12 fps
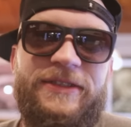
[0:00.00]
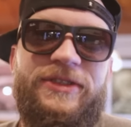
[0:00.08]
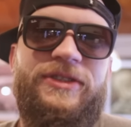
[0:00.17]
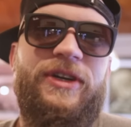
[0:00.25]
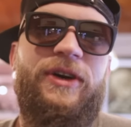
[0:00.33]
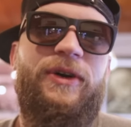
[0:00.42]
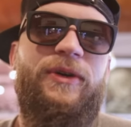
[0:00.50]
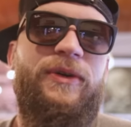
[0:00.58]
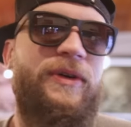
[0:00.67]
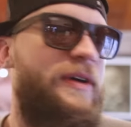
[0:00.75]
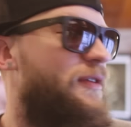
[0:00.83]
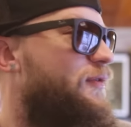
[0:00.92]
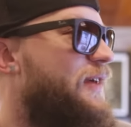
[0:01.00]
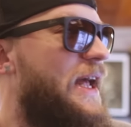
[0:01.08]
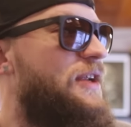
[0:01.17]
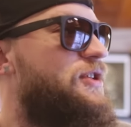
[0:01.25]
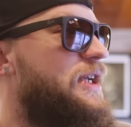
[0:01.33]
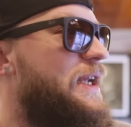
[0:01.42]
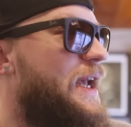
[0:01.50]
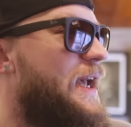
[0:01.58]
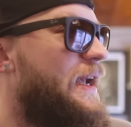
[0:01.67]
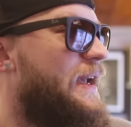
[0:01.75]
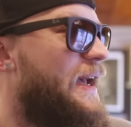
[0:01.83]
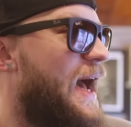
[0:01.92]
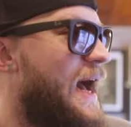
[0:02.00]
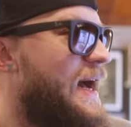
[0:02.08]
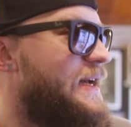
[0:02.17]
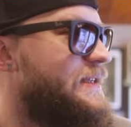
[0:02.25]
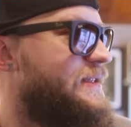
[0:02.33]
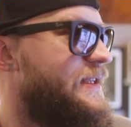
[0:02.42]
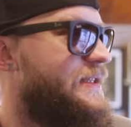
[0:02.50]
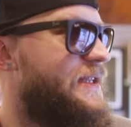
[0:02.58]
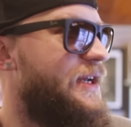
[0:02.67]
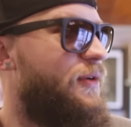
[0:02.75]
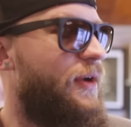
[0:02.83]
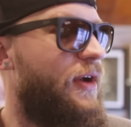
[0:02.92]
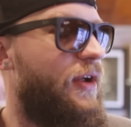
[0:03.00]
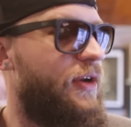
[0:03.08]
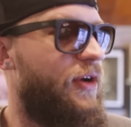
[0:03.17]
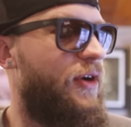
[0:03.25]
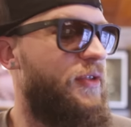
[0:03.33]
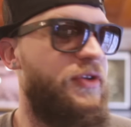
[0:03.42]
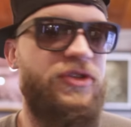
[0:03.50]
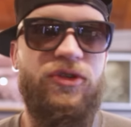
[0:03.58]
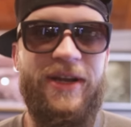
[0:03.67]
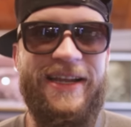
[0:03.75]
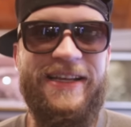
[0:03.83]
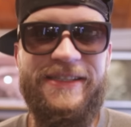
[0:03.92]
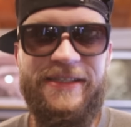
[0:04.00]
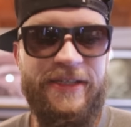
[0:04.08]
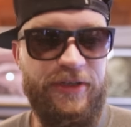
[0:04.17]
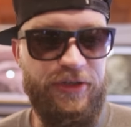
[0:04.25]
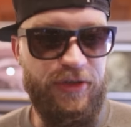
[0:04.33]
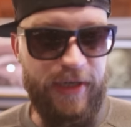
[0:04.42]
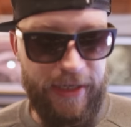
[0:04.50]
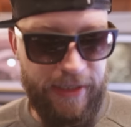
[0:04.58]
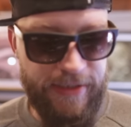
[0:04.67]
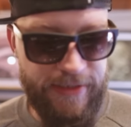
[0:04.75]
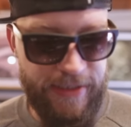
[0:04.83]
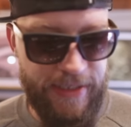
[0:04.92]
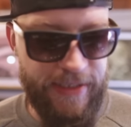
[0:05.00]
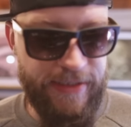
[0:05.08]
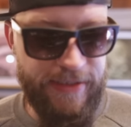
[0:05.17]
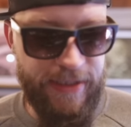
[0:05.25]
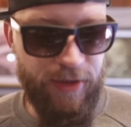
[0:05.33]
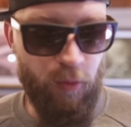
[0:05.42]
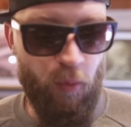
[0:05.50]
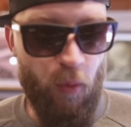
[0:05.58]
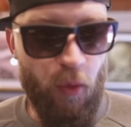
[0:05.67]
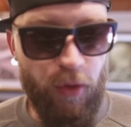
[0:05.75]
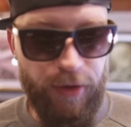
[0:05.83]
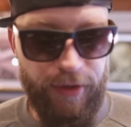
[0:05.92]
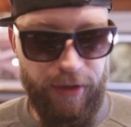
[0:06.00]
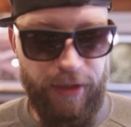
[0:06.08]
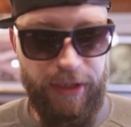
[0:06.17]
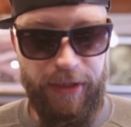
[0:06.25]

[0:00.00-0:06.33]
So Vanishing Ink has this thing going on called the Trickies, and the Trickies is an award